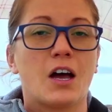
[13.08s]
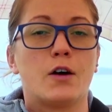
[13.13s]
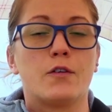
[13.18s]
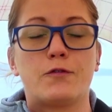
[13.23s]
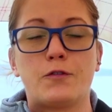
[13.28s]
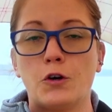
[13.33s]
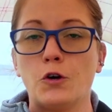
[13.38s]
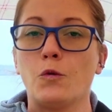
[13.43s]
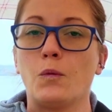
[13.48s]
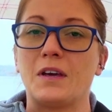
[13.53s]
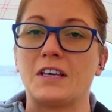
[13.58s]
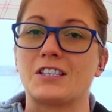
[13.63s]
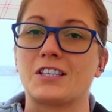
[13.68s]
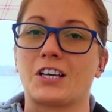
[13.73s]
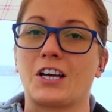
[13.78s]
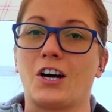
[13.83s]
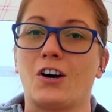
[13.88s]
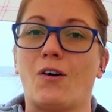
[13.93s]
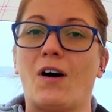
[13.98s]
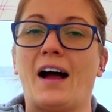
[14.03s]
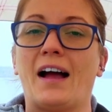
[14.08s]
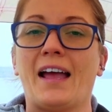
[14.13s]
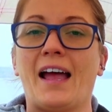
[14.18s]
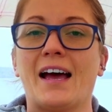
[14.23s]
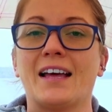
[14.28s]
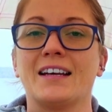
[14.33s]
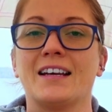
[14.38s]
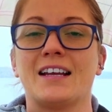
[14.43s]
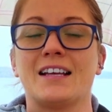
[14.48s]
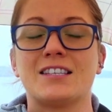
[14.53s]
A few weeks ago, I
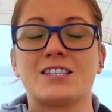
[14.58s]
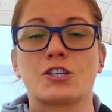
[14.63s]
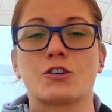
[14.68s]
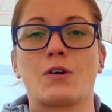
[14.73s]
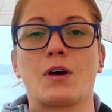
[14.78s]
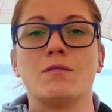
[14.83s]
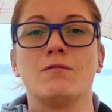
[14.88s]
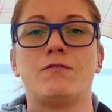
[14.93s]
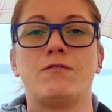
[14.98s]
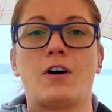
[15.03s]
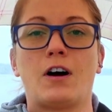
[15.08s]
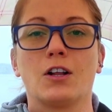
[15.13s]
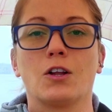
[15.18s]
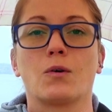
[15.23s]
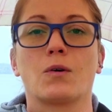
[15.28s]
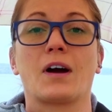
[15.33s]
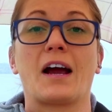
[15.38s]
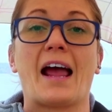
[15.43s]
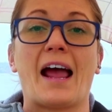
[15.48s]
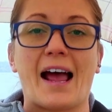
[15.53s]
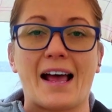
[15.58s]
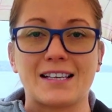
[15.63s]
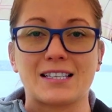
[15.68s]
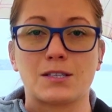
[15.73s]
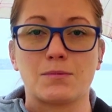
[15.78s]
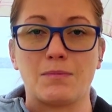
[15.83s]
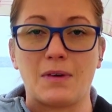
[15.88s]
had an Instagram follower ask